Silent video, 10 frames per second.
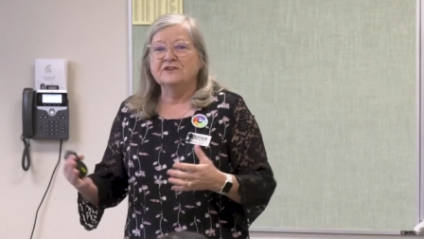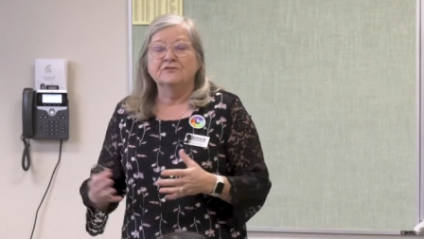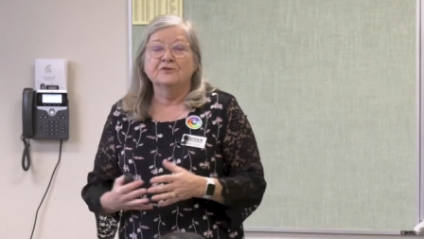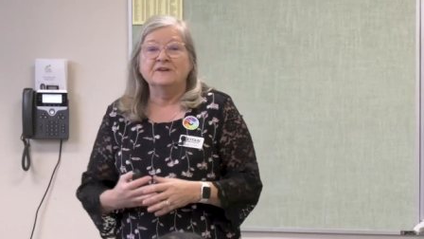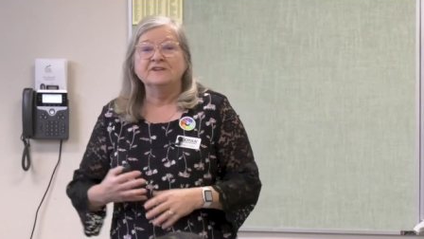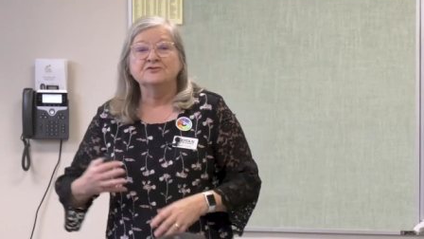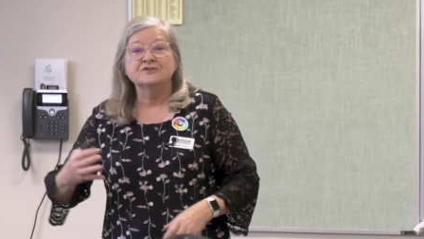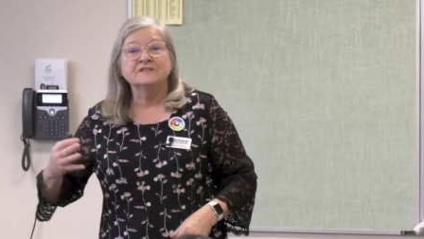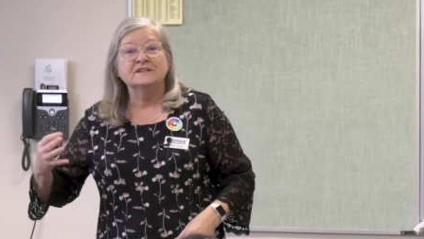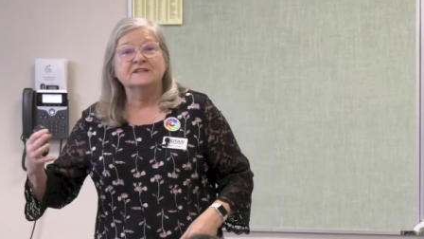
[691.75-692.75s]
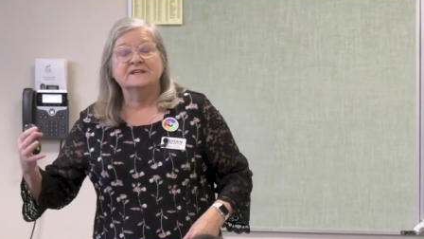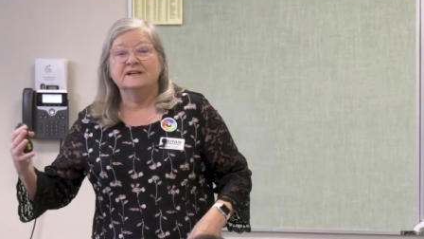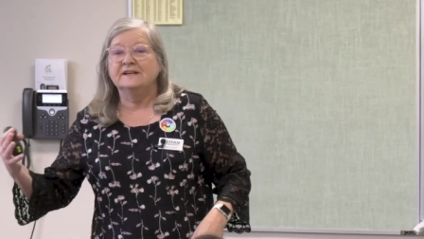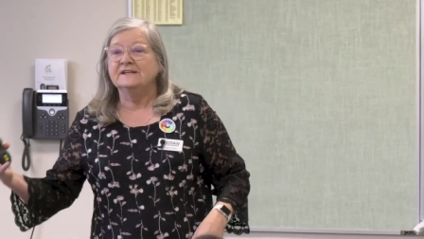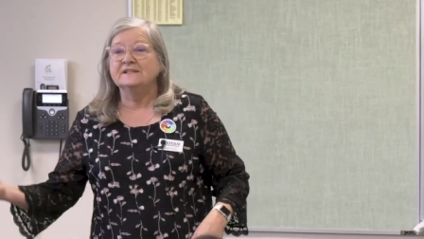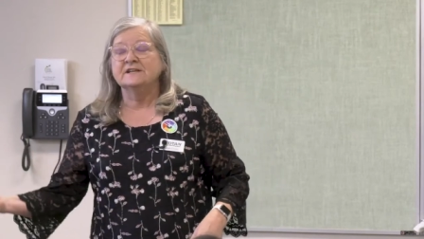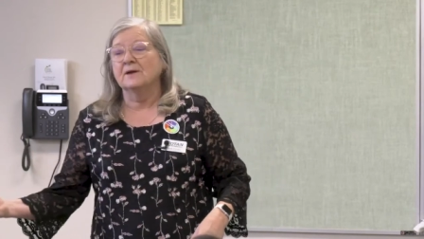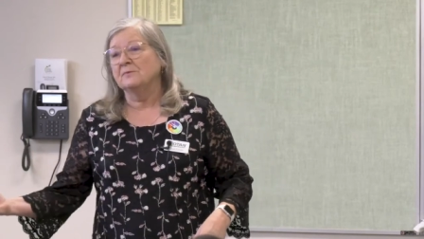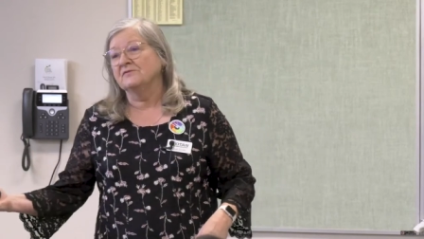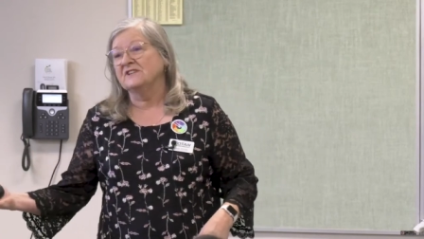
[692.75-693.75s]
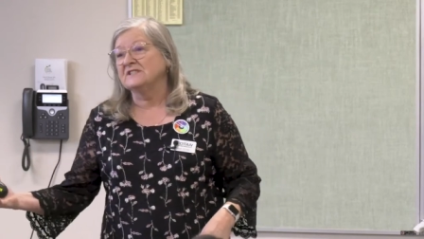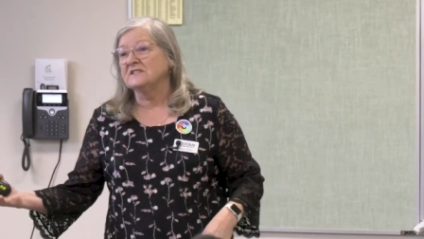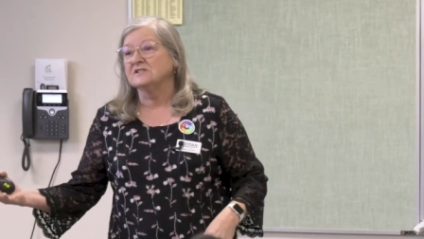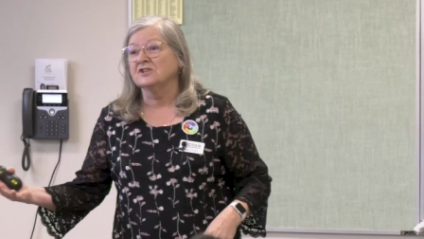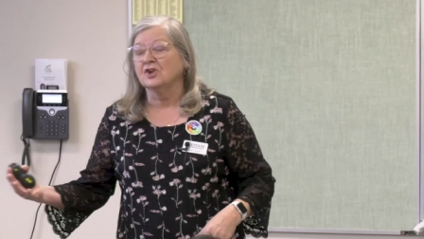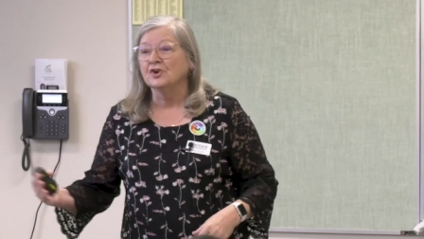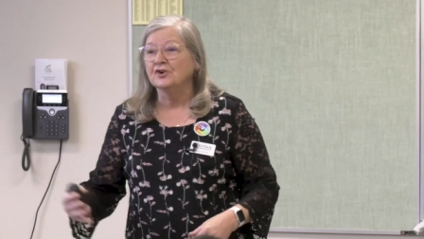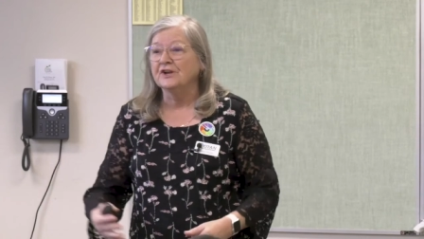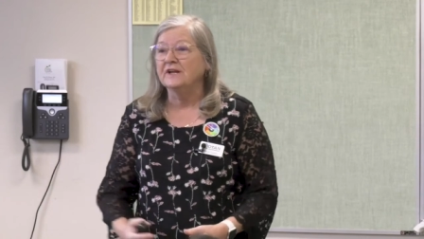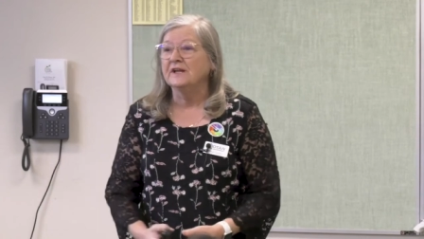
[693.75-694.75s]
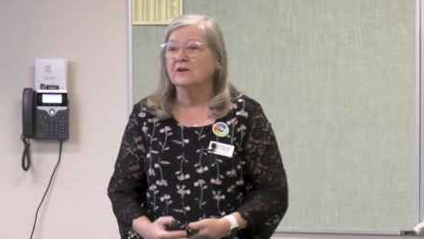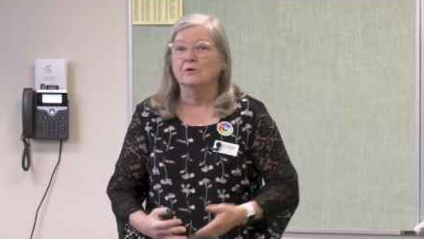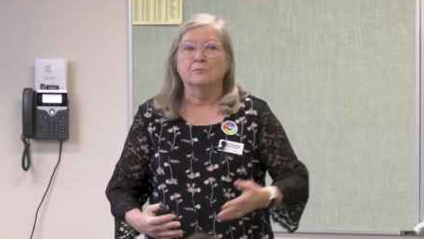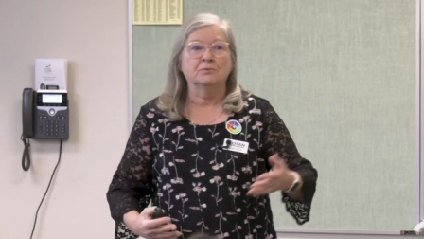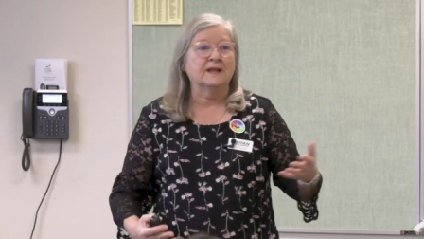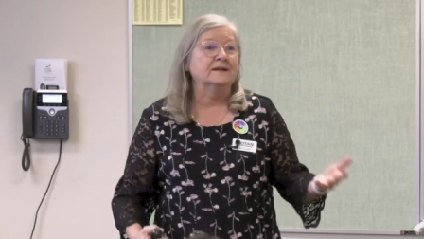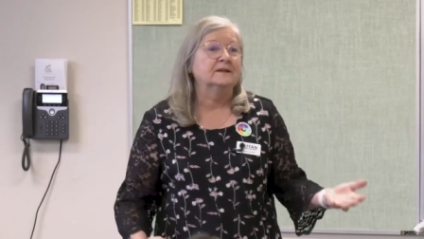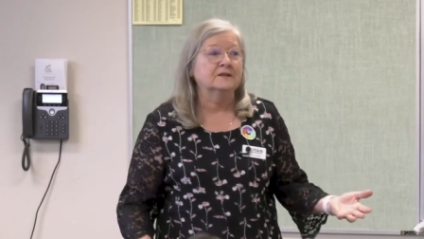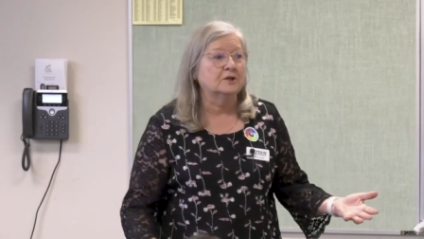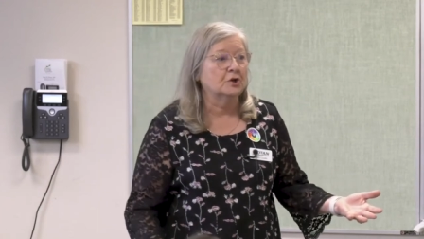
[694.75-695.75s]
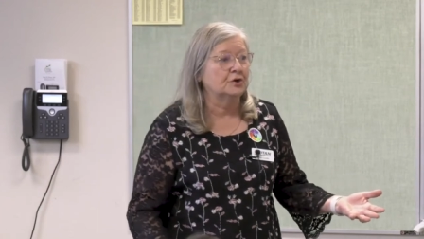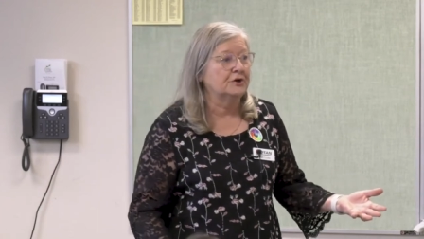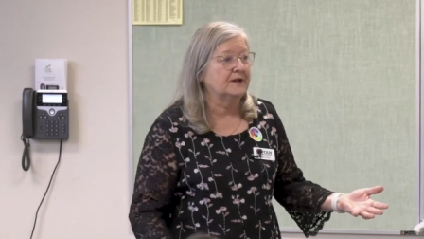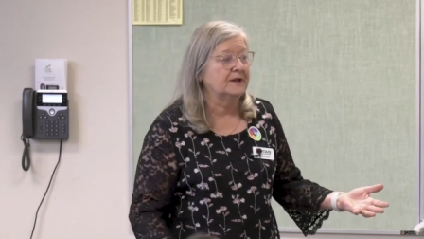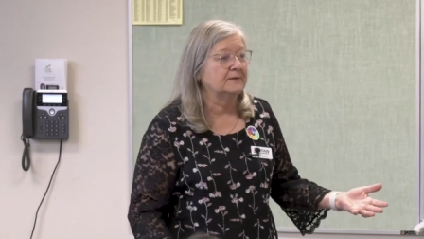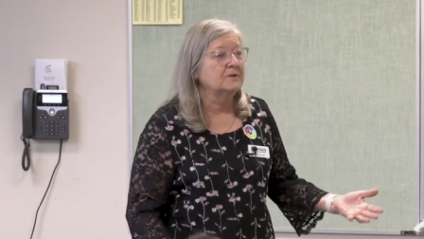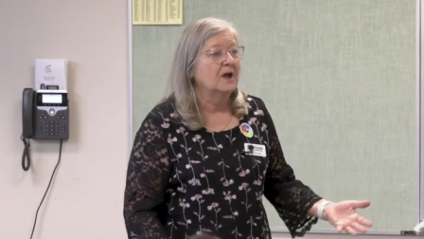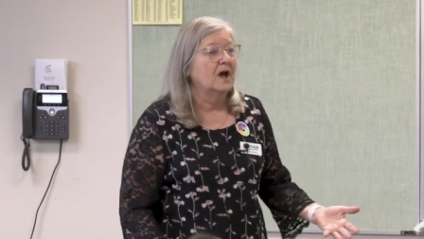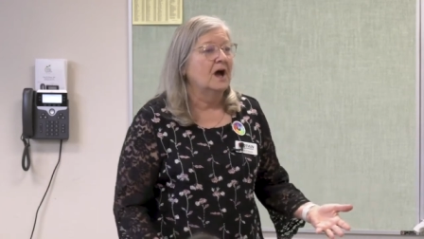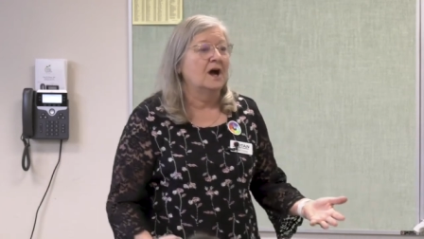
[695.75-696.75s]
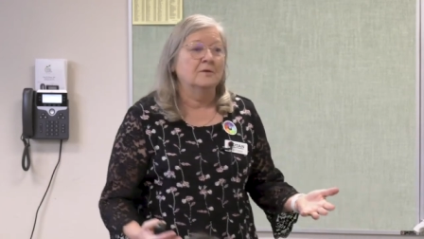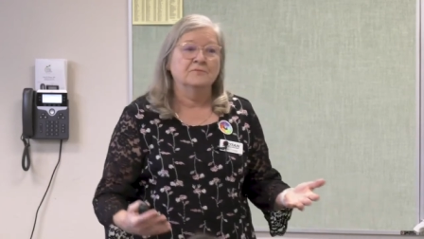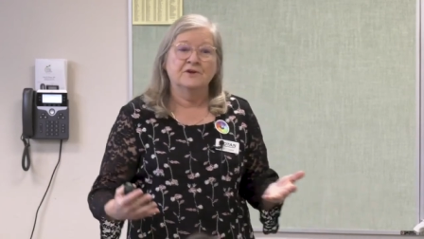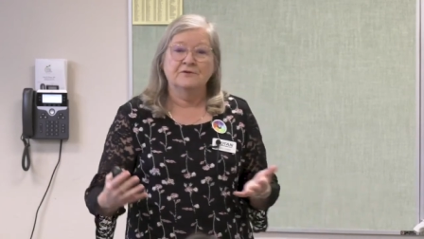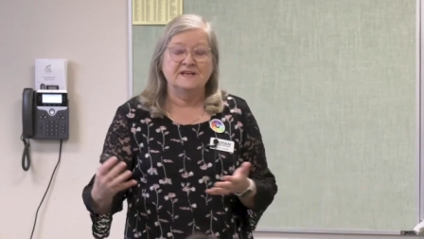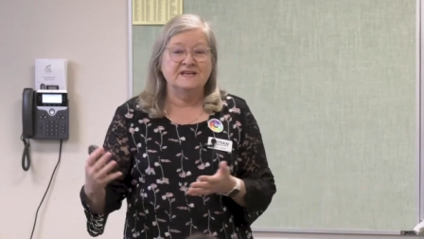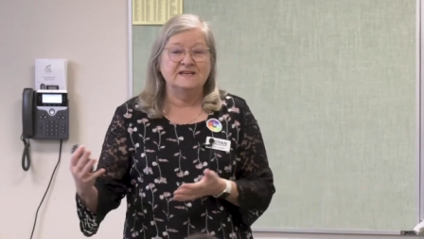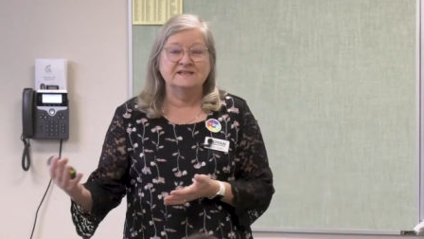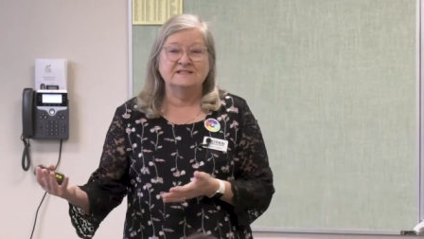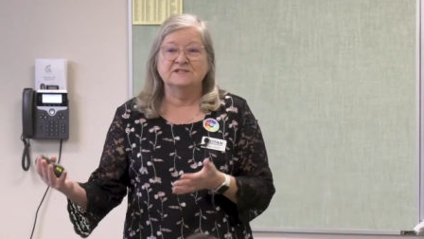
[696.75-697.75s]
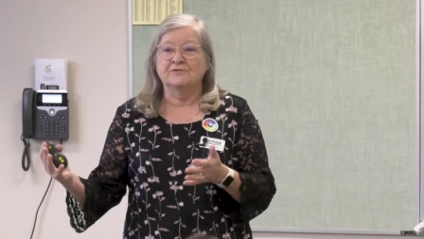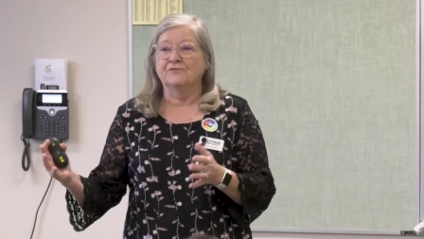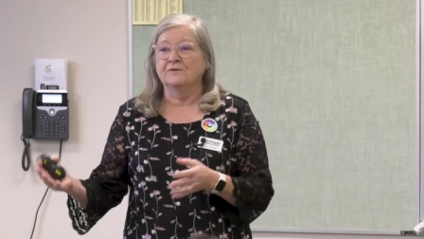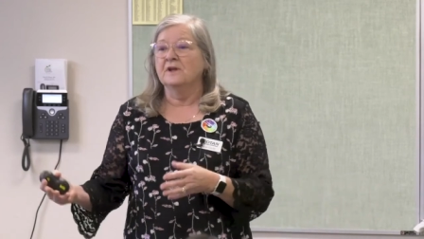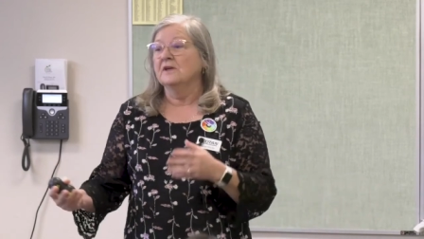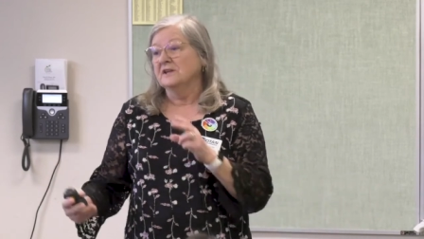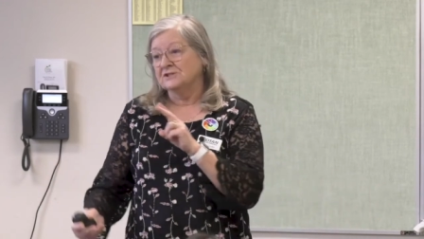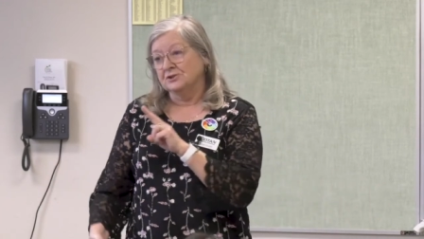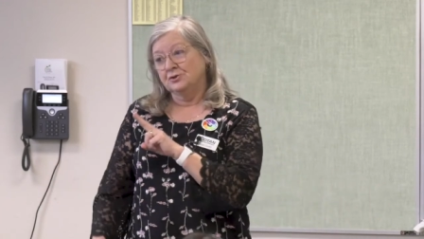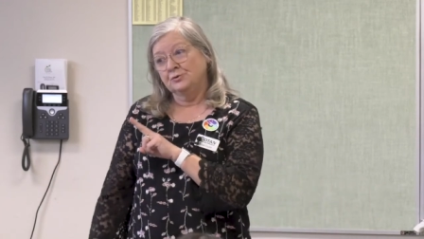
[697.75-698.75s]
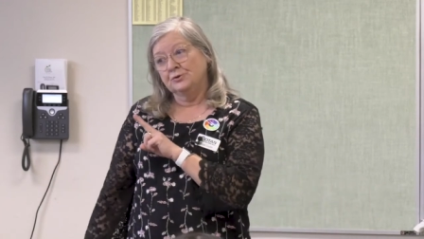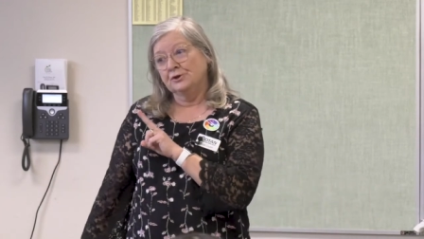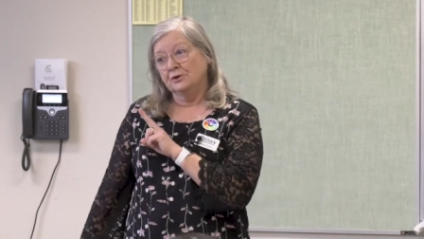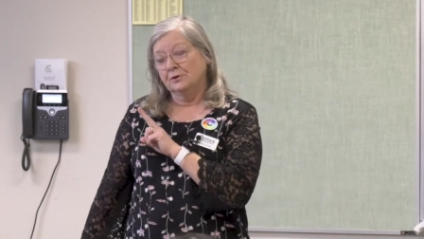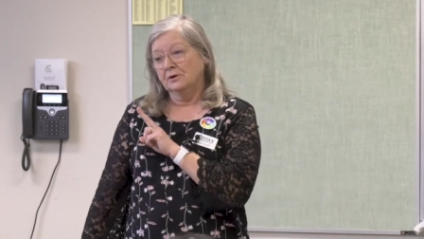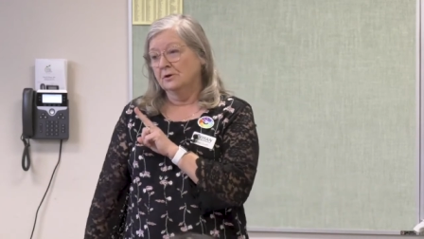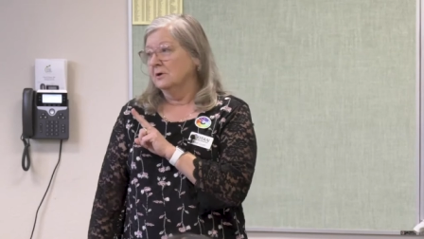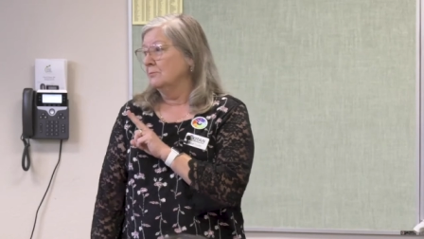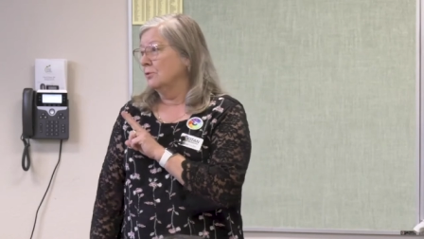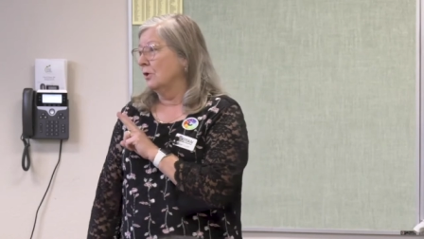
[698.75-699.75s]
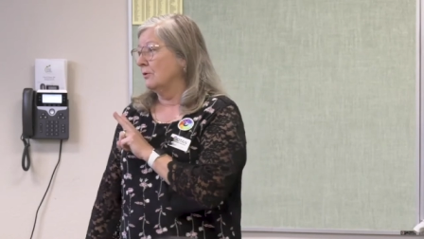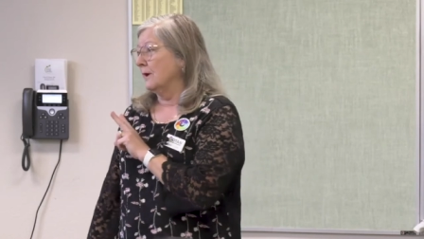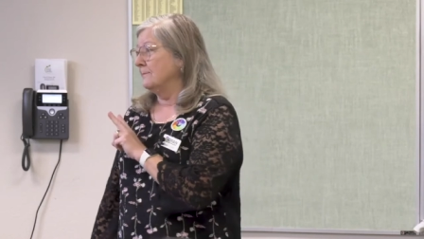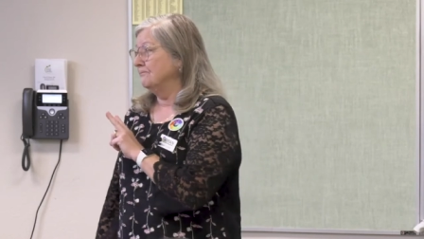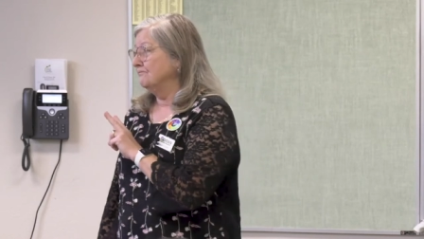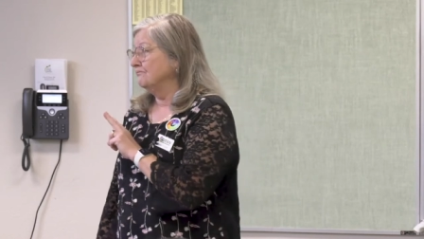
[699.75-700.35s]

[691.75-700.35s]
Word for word: If you're interested in any type of distance learning or blended learning, um, there is the, it's a two-year program